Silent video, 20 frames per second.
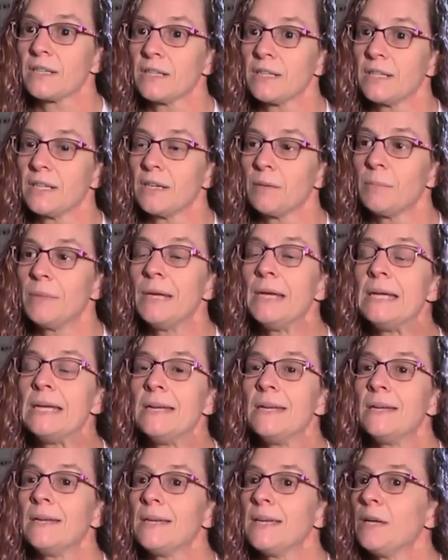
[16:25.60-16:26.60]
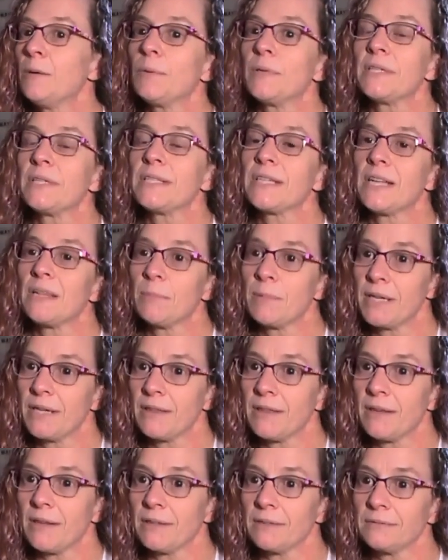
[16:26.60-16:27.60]
to him, he wouldn't tell him
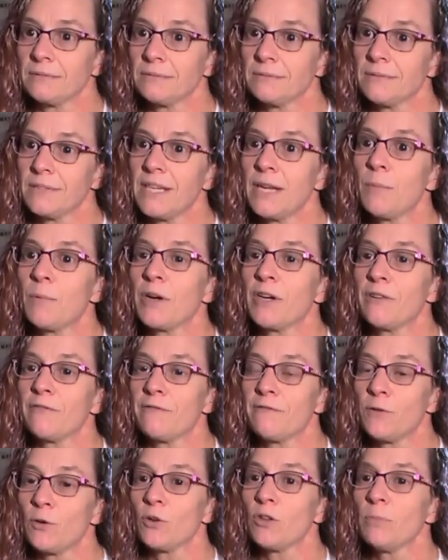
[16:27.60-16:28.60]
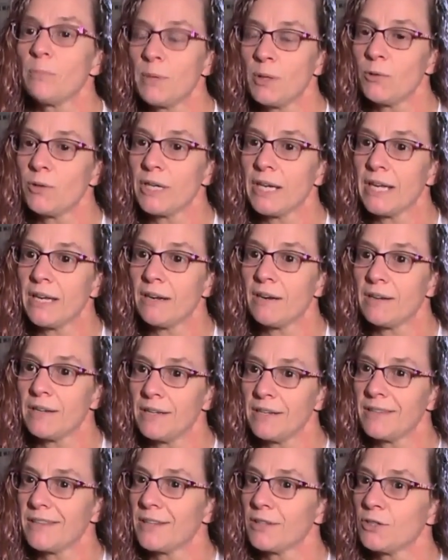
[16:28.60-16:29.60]
anything. He wanted full immunity on
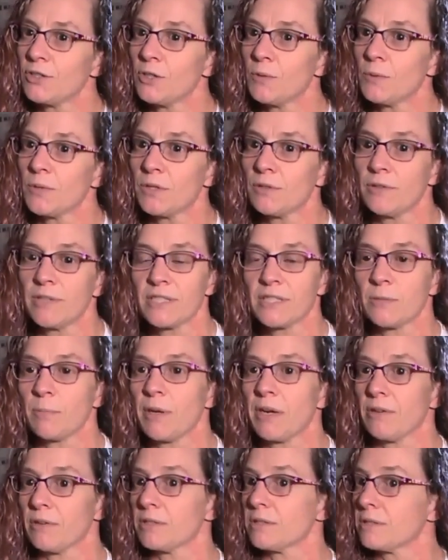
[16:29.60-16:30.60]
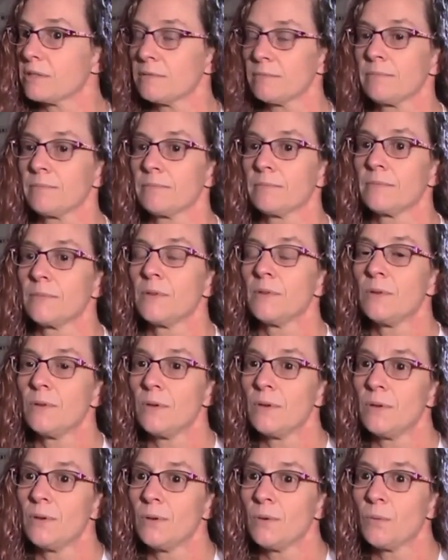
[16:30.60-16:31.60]
anything to do with her disappearance.
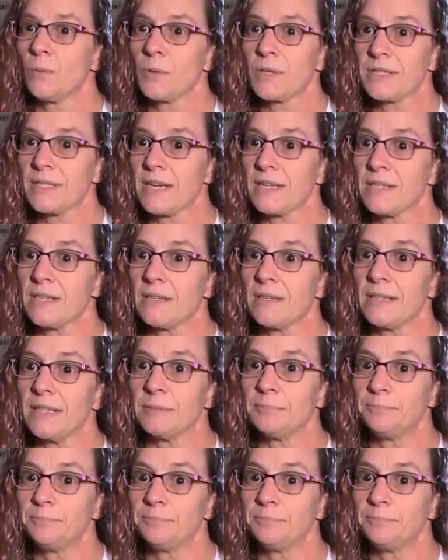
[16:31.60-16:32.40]
What does that tell you?